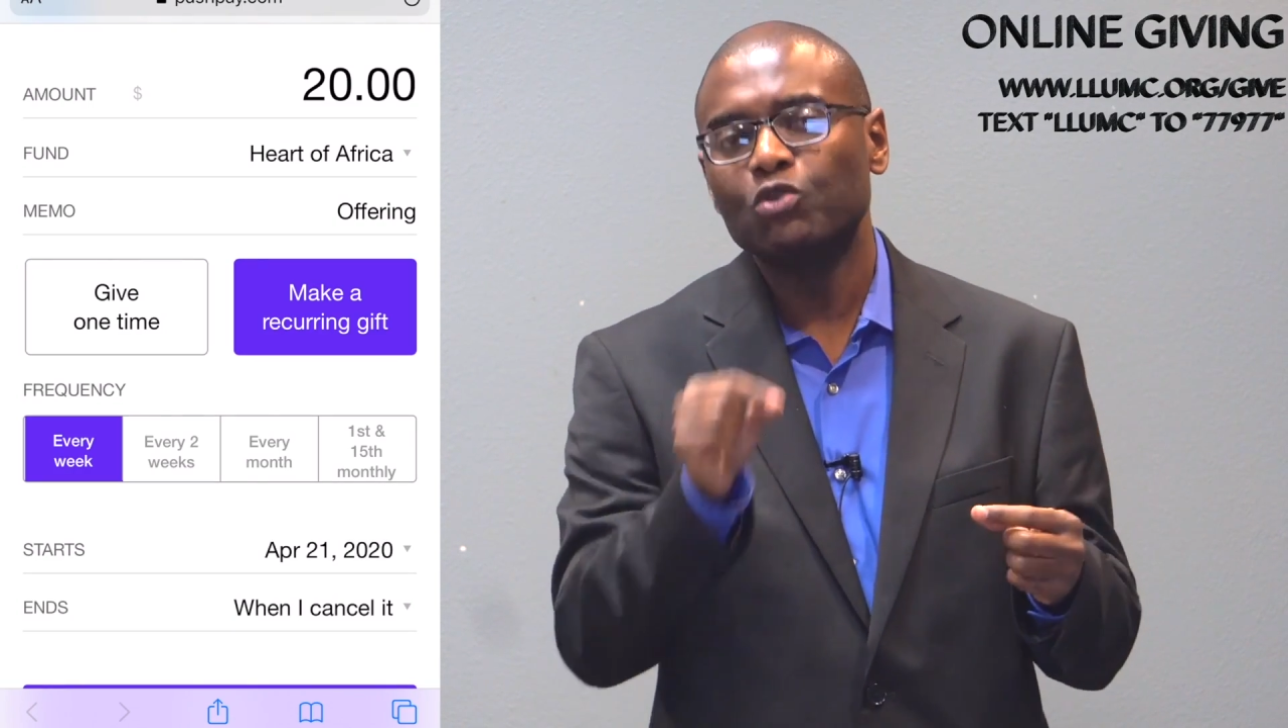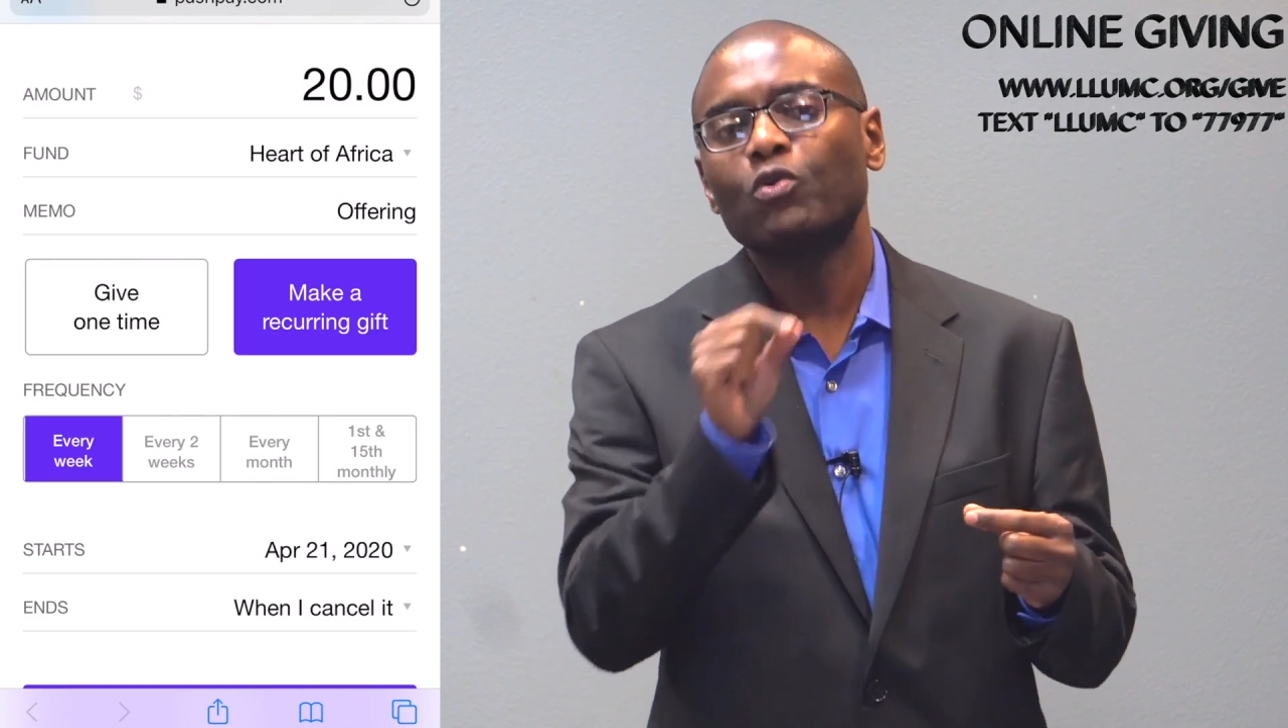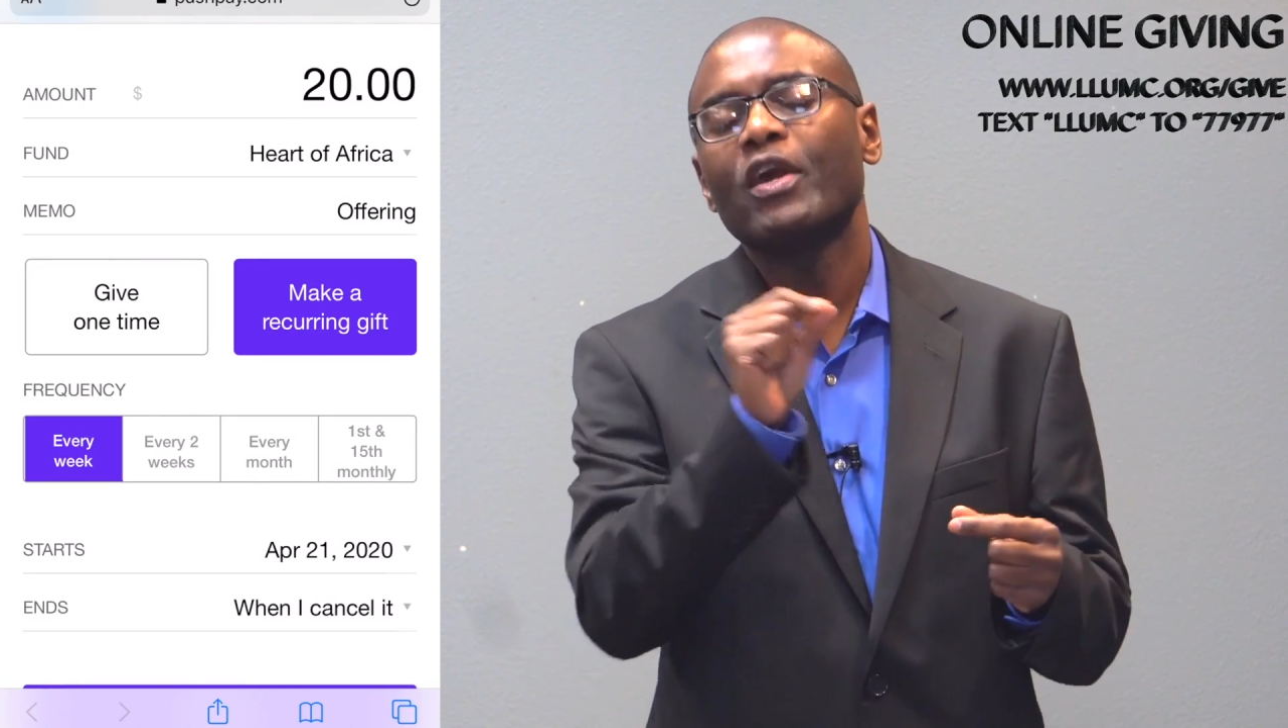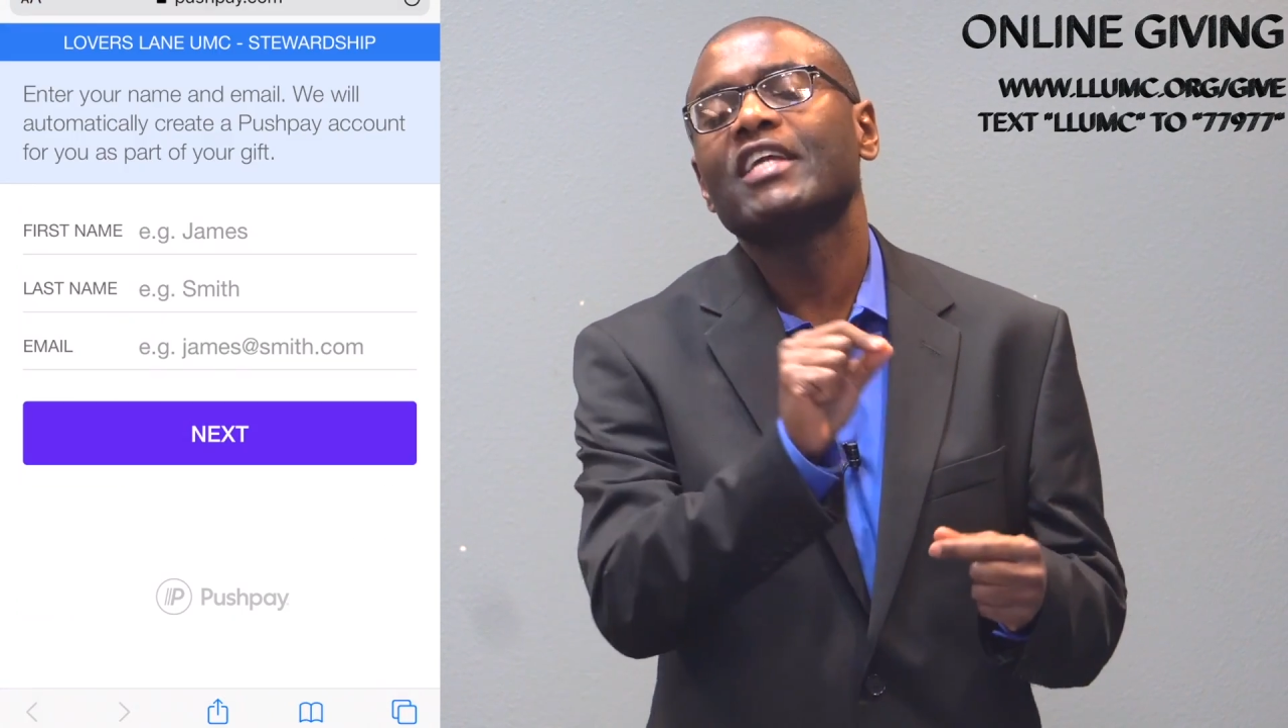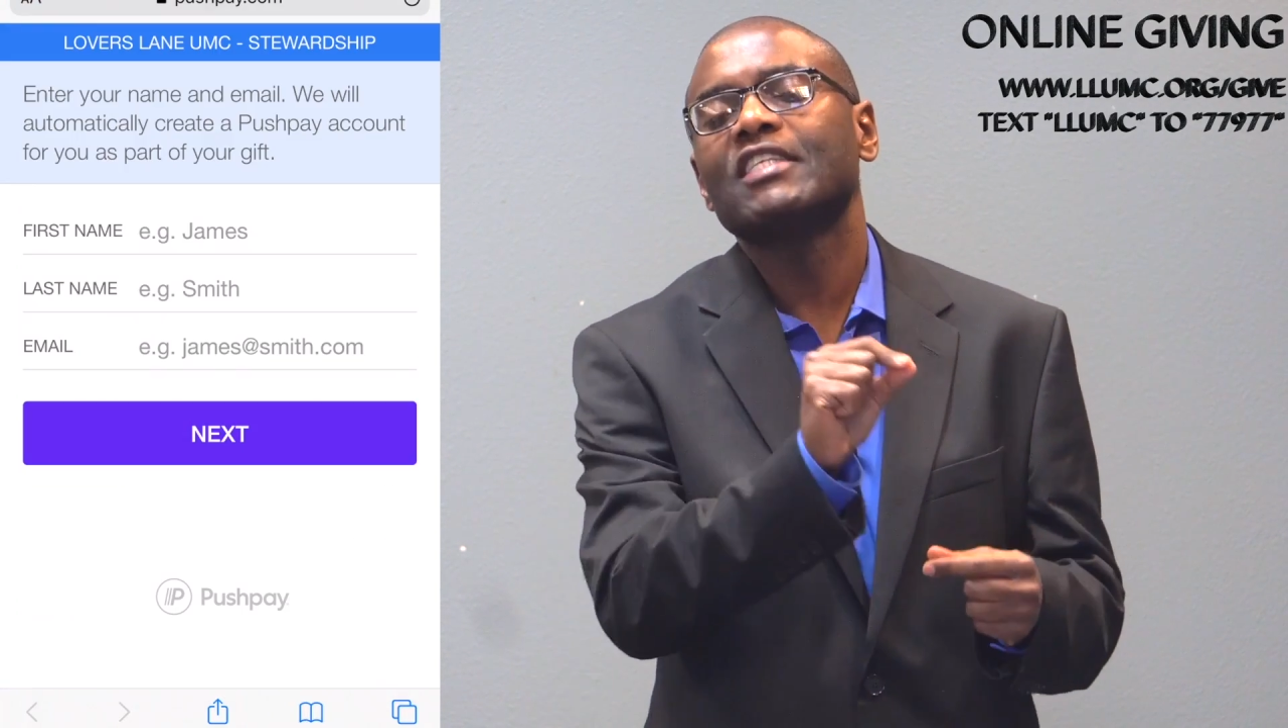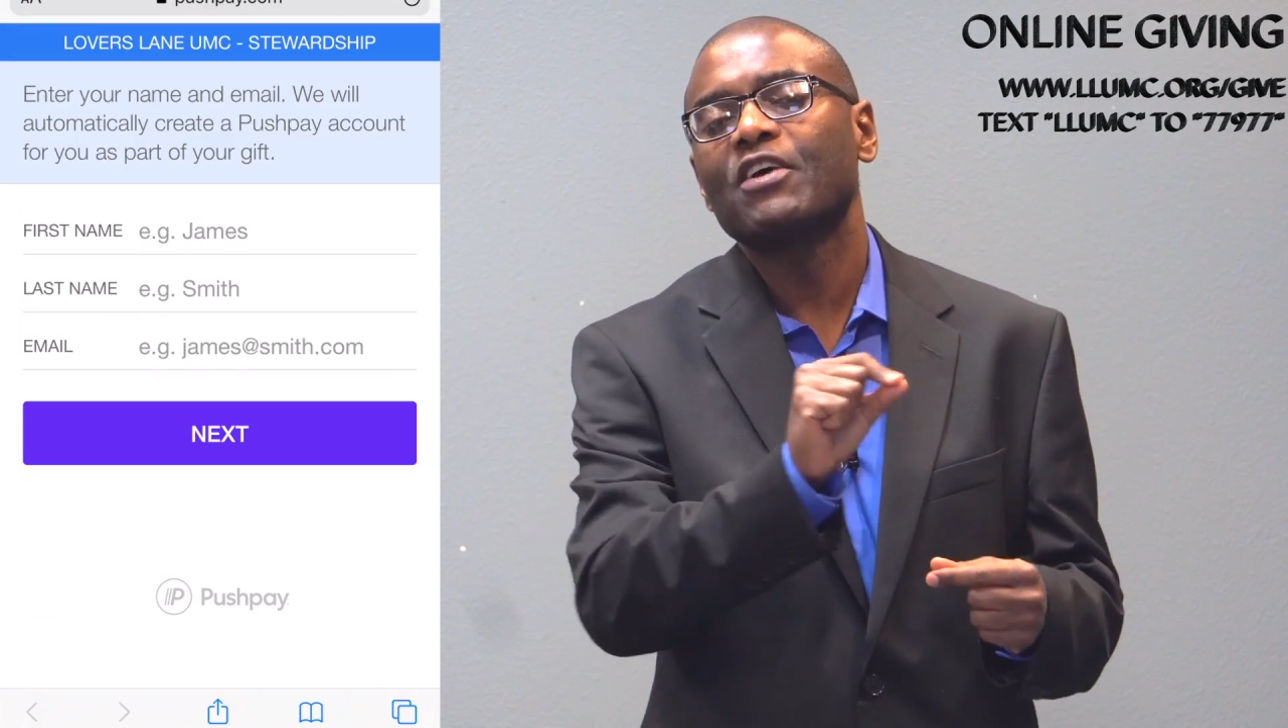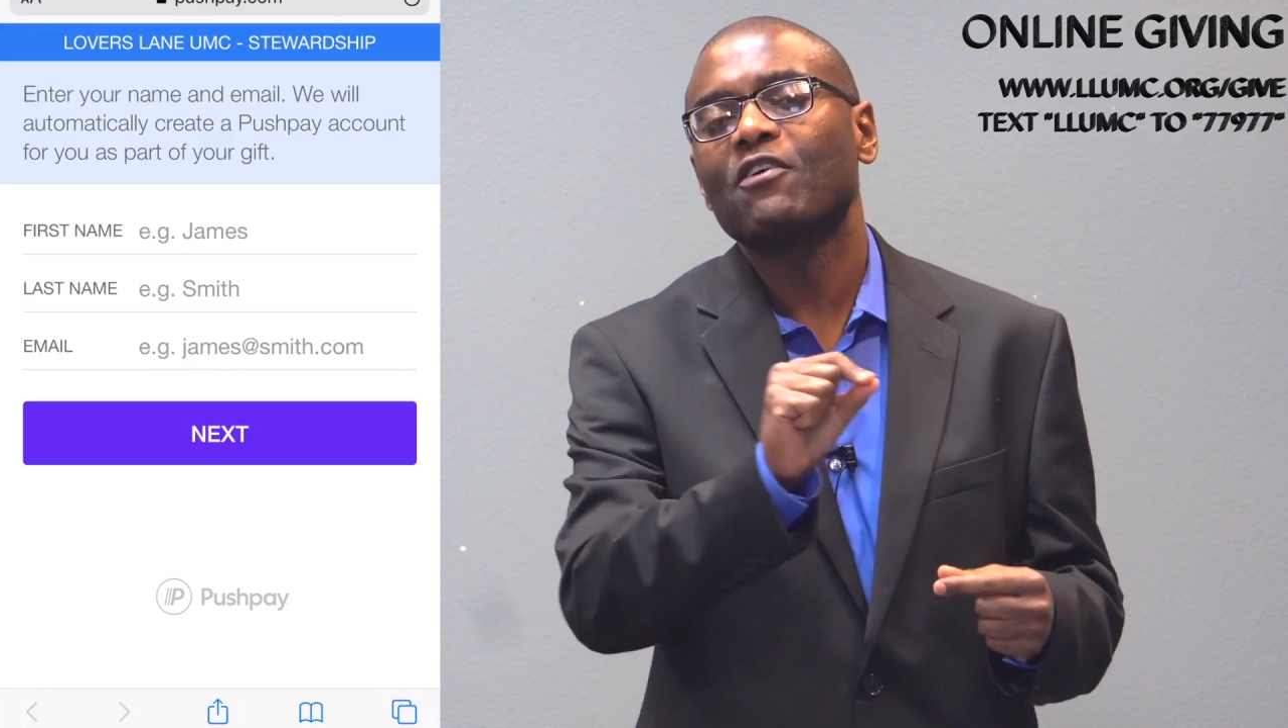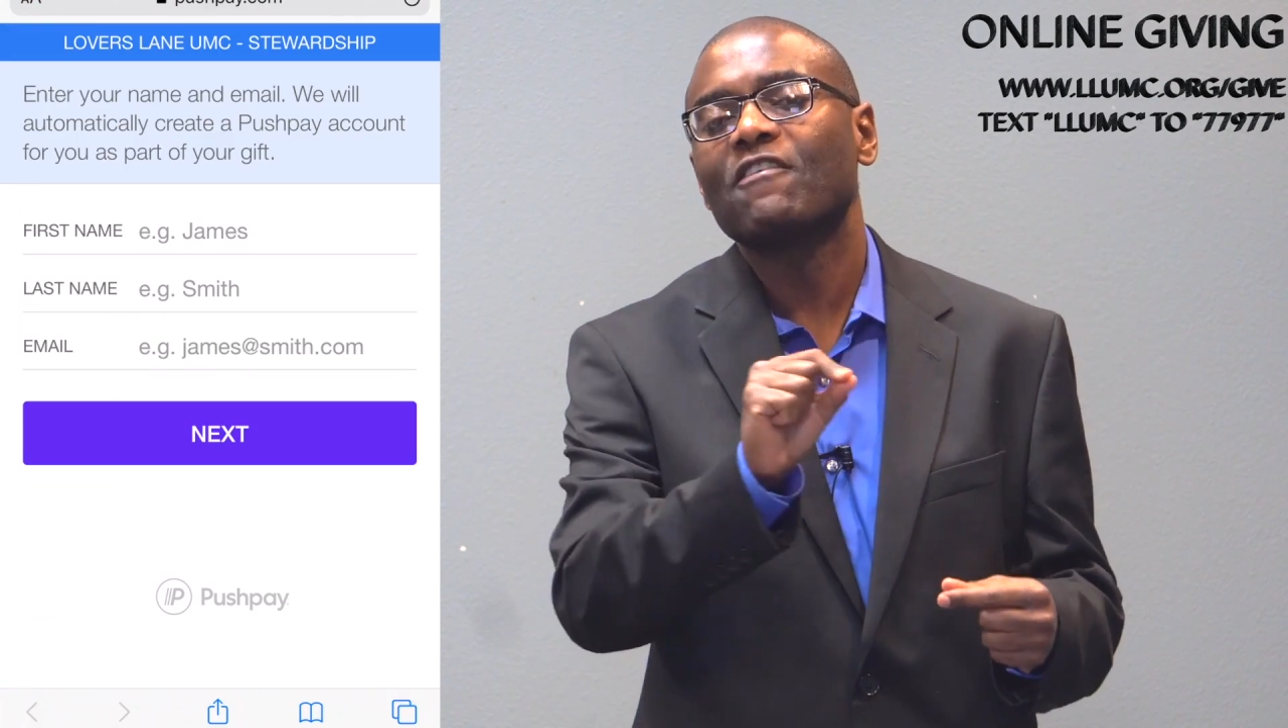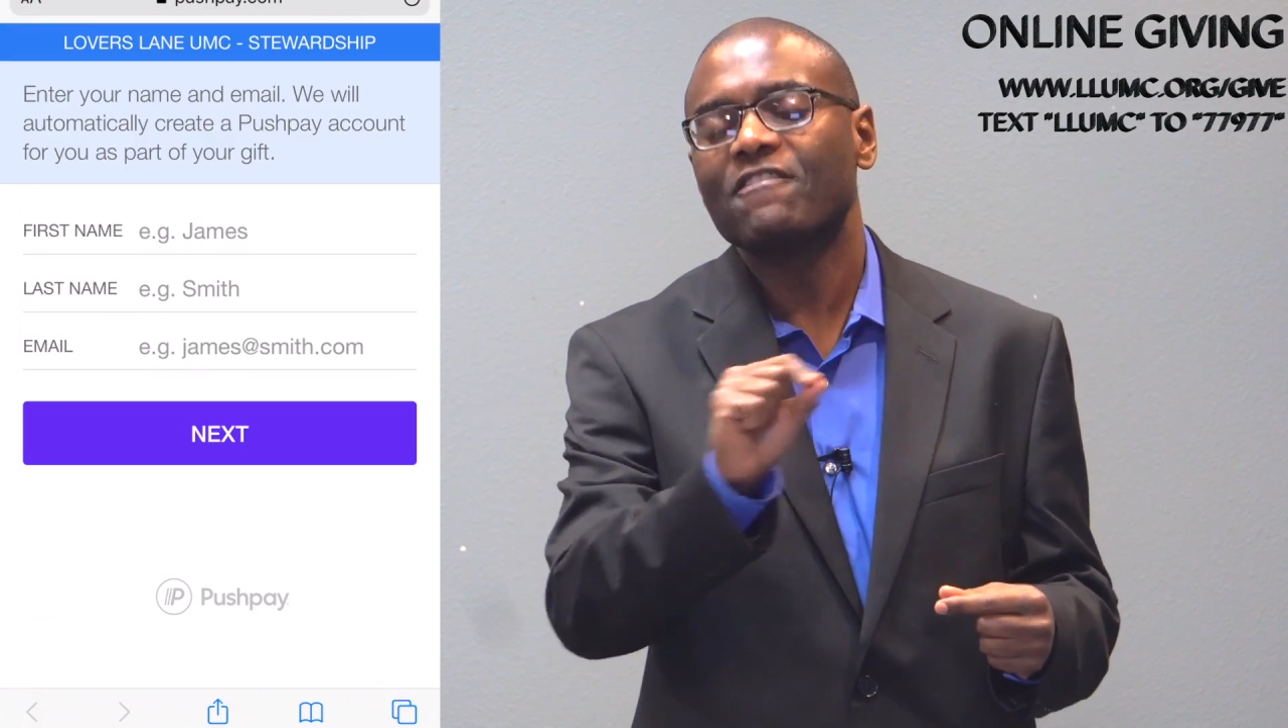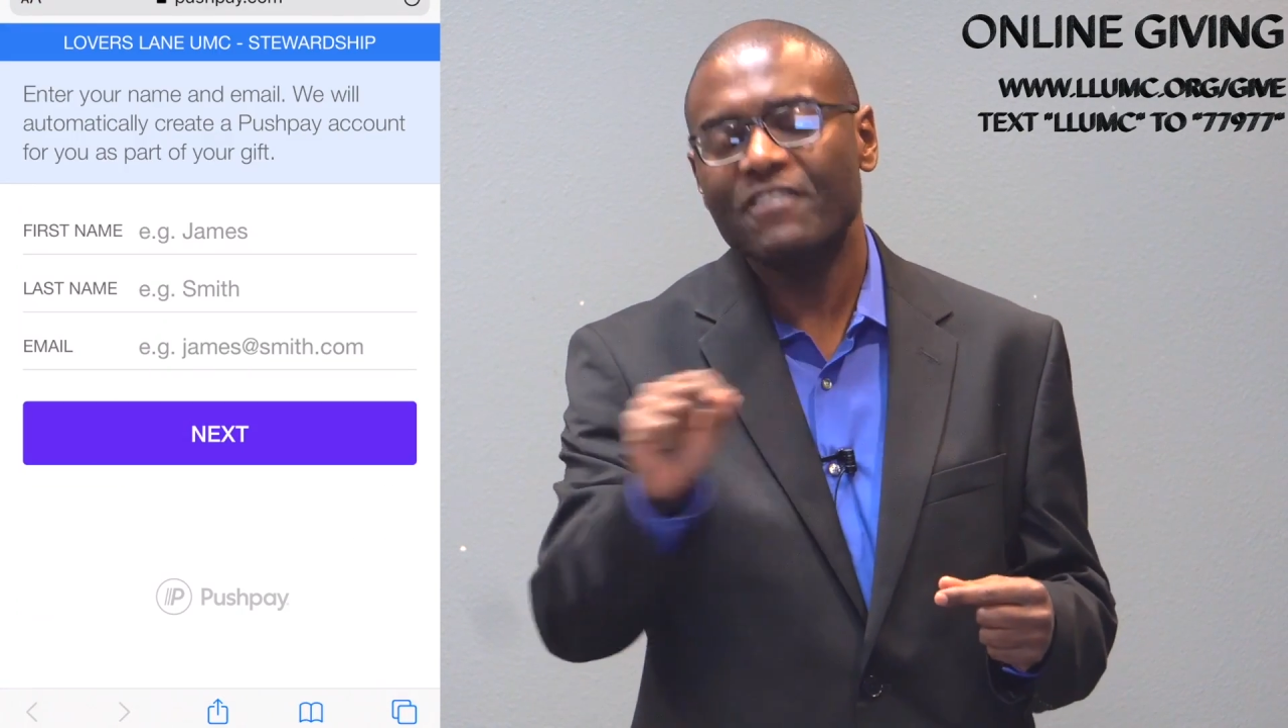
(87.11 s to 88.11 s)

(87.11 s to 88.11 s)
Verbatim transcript: to enter your